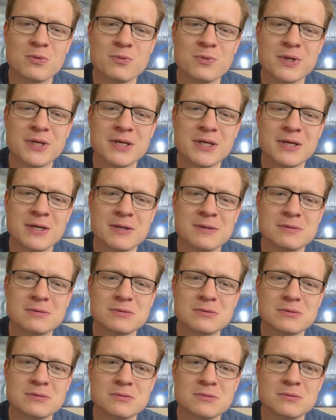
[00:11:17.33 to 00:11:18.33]

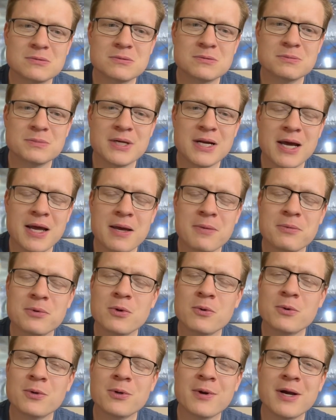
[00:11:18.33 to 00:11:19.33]
but I have
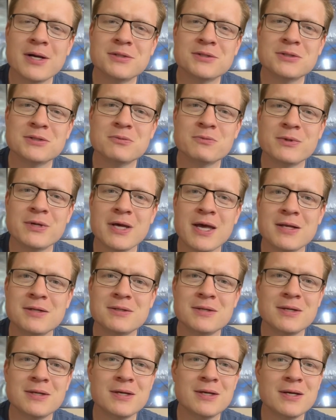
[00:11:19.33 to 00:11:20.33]
no regrets, and we
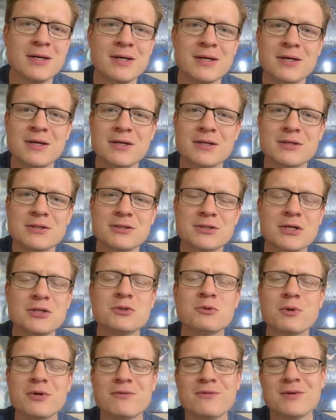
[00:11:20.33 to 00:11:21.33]
had such
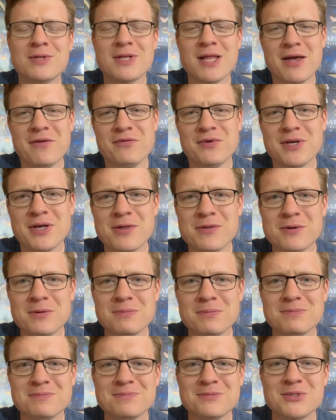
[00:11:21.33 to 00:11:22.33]
a wonderful life together.
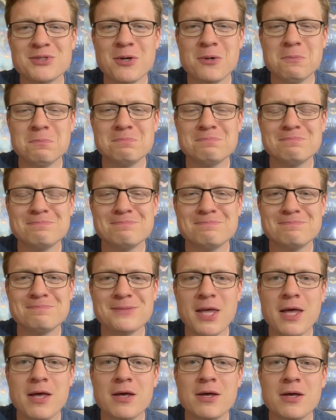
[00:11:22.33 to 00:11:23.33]
So
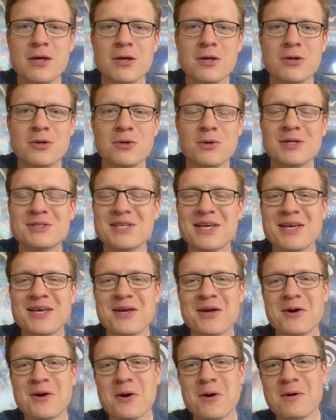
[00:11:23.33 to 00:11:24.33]
you all take
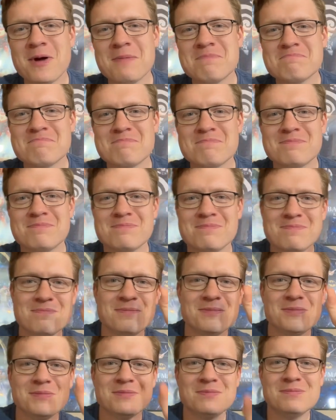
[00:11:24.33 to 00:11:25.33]
care, all right?
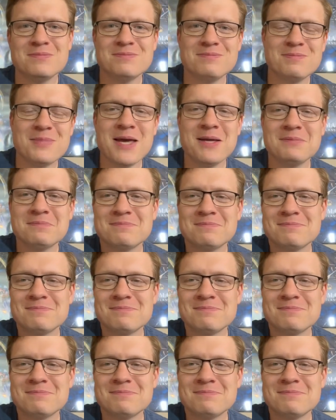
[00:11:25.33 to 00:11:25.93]
Bye.